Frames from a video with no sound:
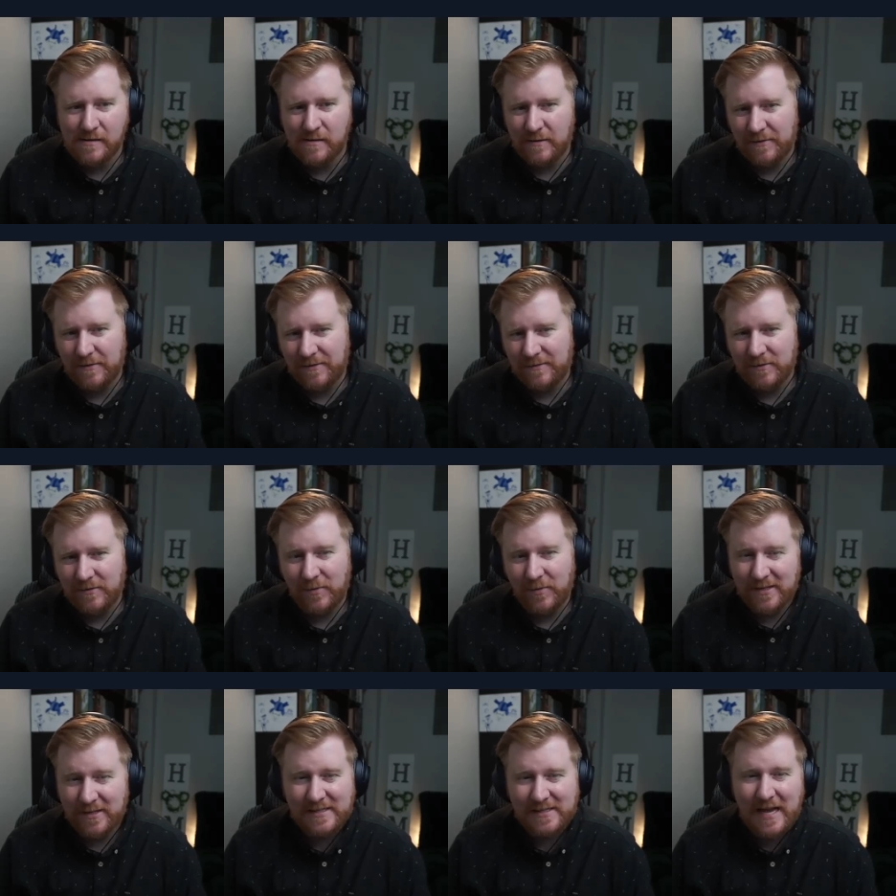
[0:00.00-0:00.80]
What
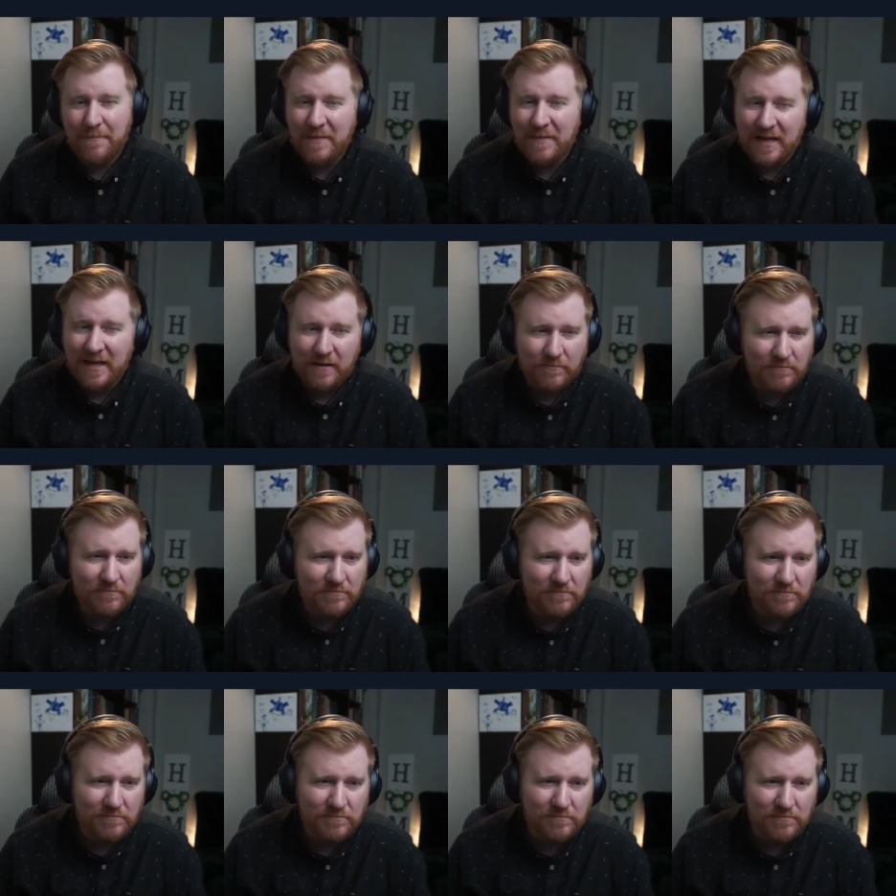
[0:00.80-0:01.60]
does that mean?
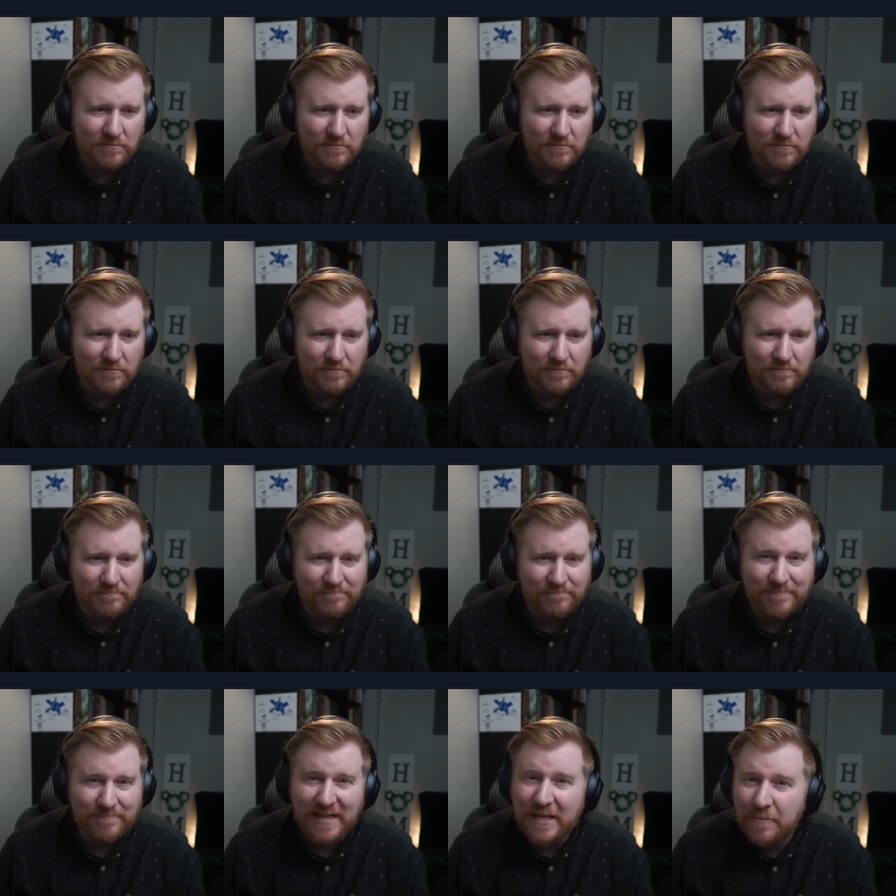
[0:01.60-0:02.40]

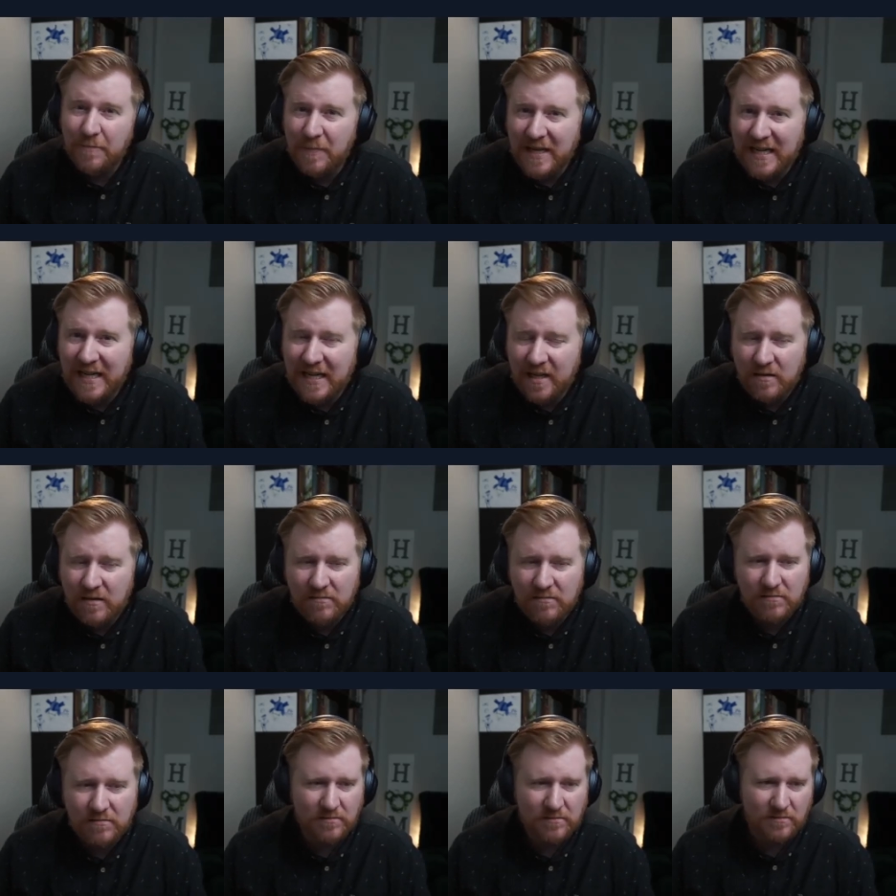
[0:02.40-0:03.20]
Mid B?
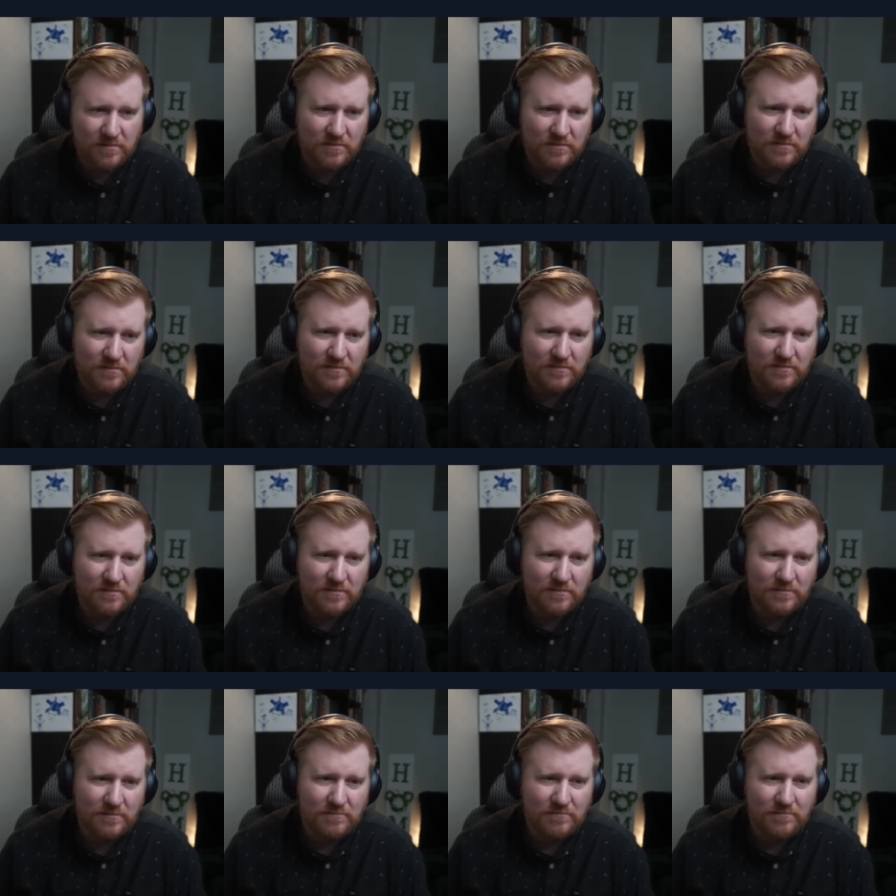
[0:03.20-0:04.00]

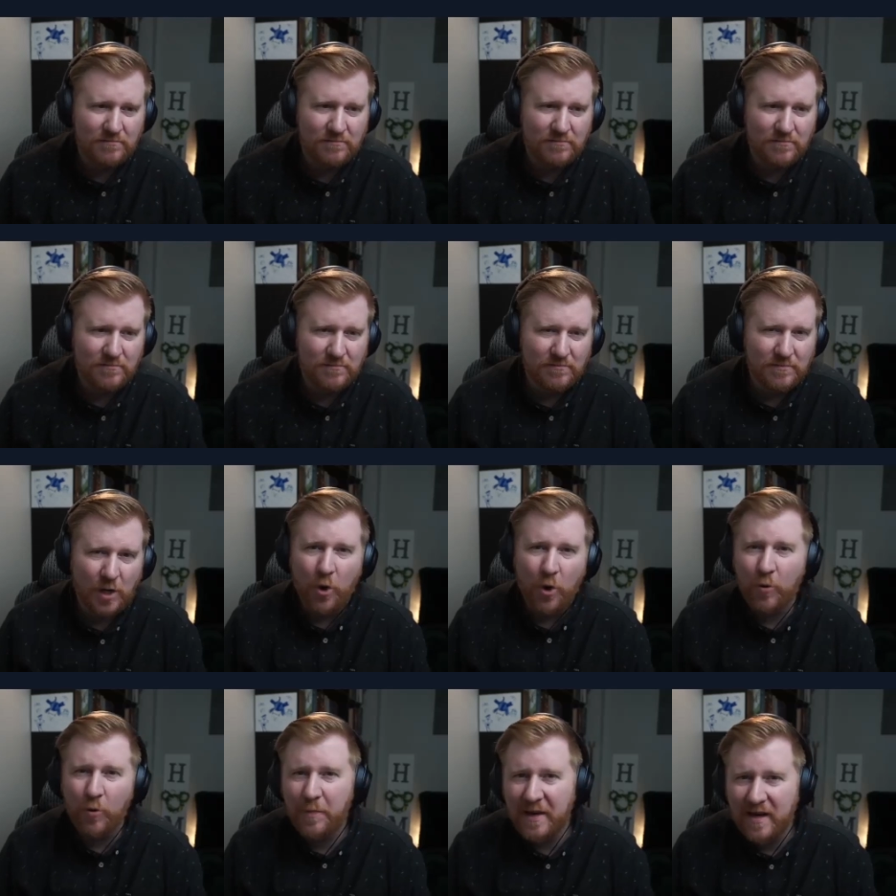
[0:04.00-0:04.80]
Low
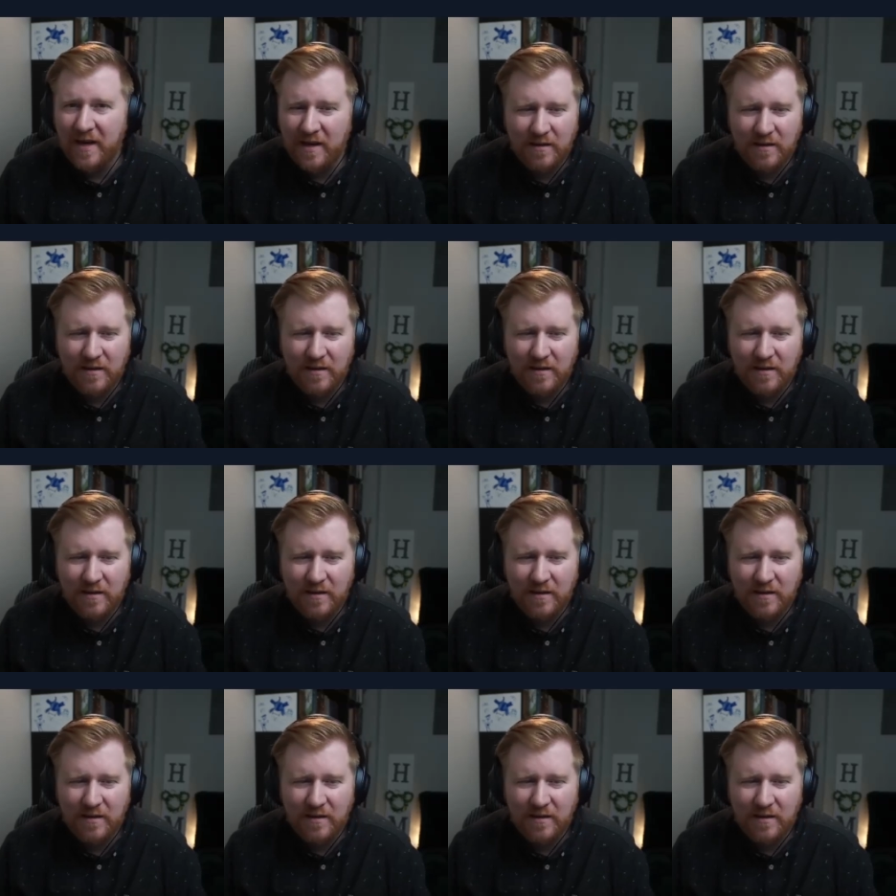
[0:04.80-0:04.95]
B?